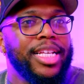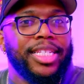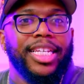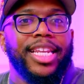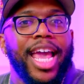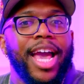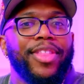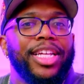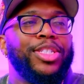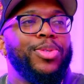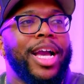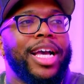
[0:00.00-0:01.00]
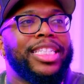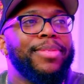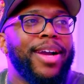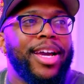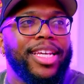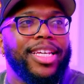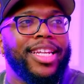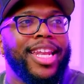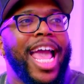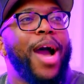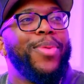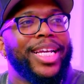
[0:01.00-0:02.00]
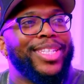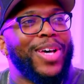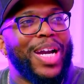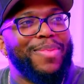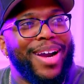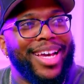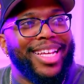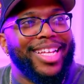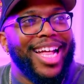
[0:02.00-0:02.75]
See, now that you asked about it, now we can talk about it.